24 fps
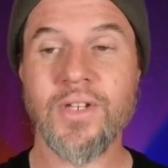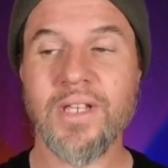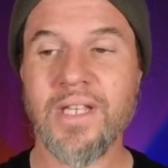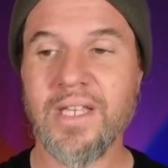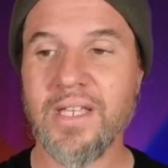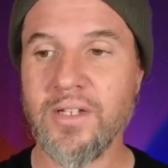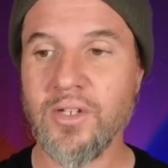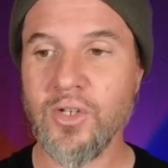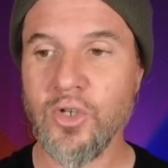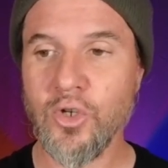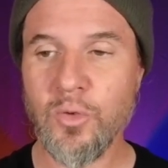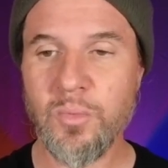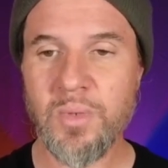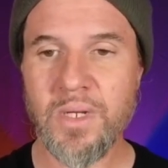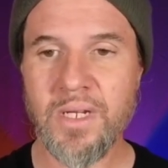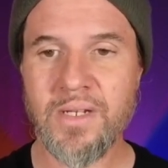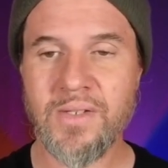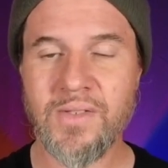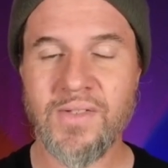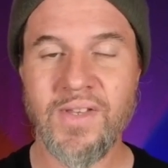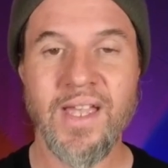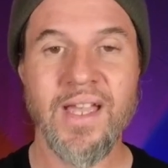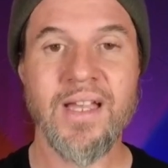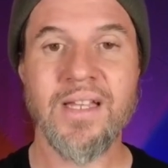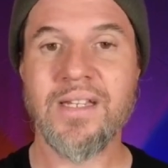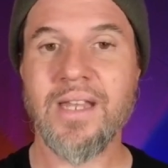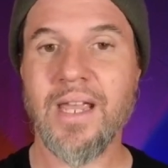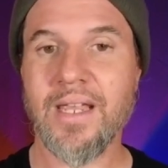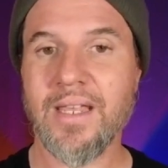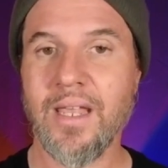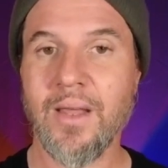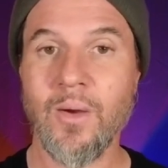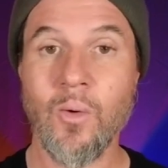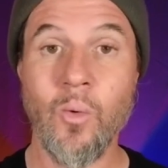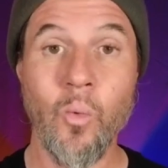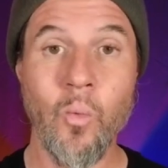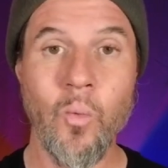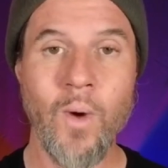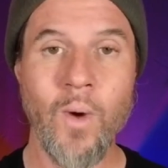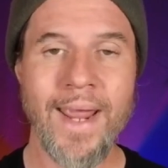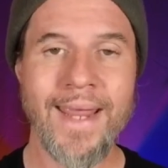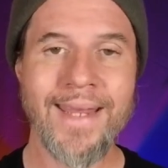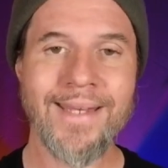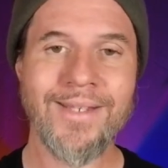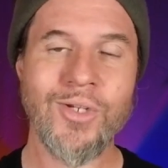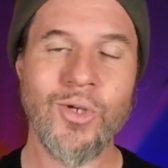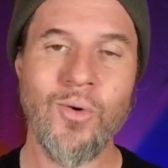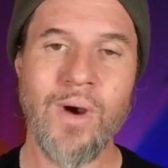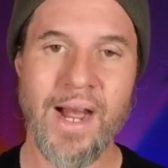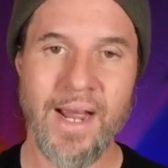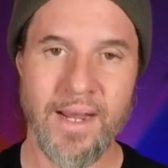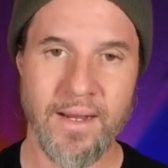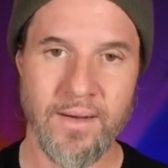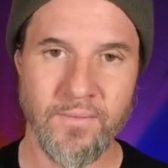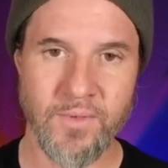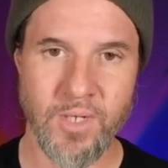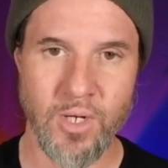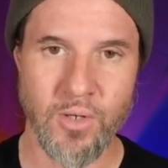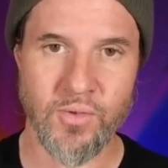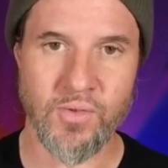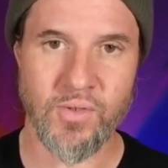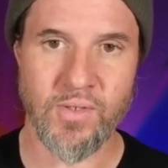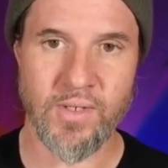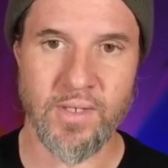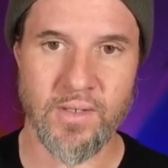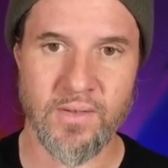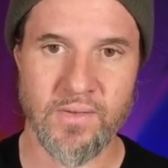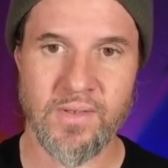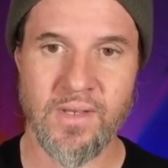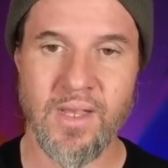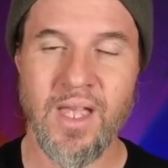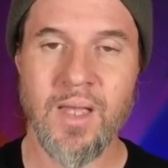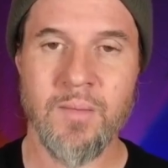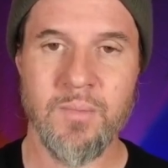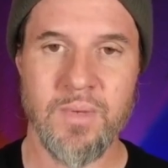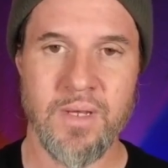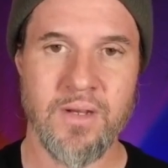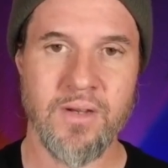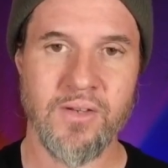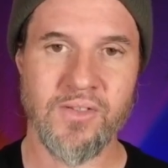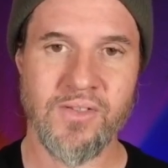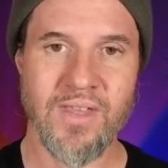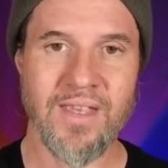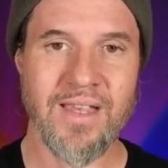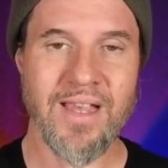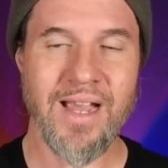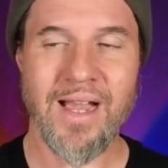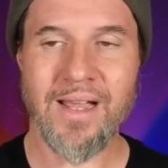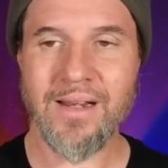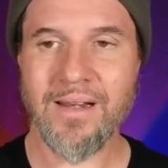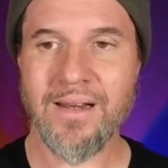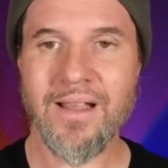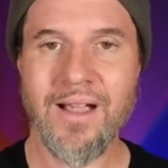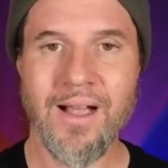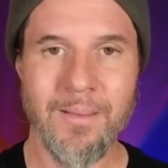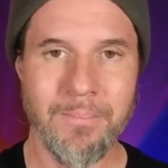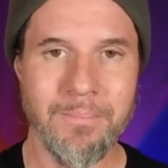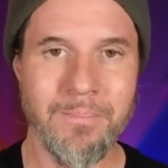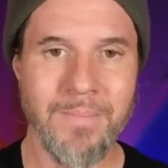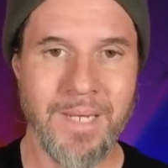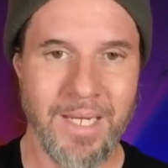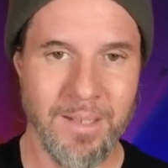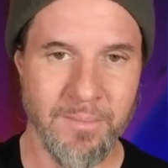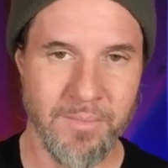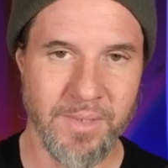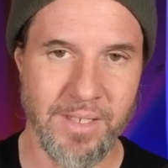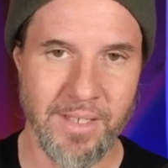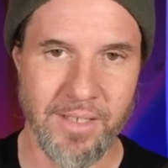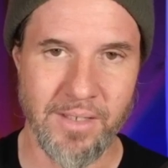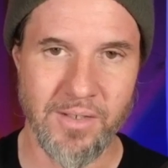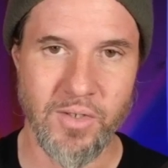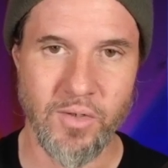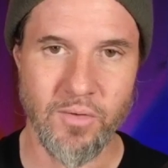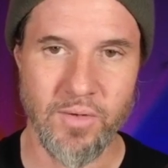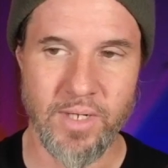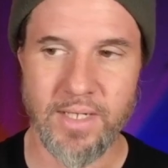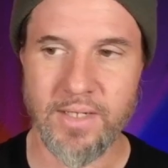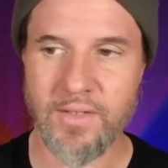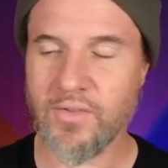and newbies taking way too high of doses because they kind of got memed into it.